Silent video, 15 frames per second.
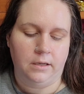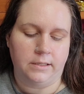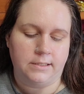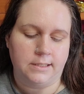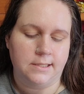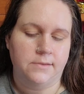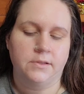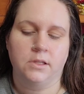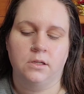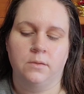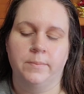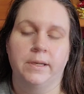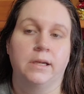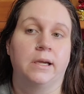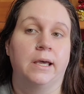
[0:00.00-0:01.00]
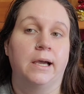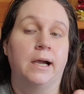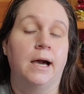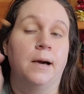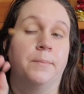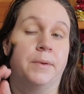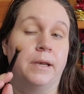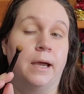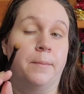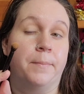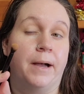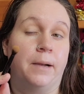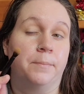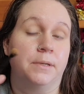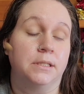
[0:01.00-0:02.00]
It does have a little bit of kick up, not
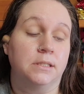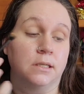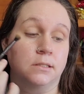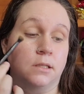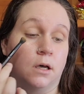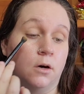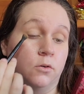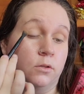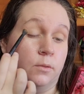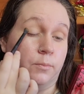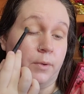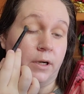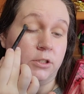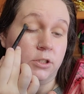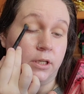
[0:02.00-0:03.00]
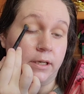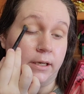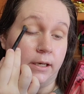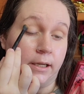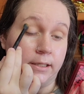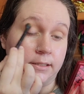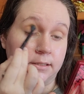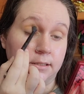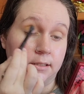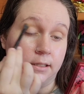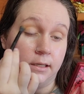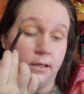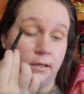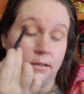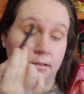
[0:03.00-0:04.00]
bad, but it does coat the brush
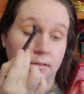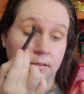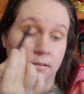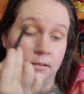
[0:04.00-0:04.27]
nicely.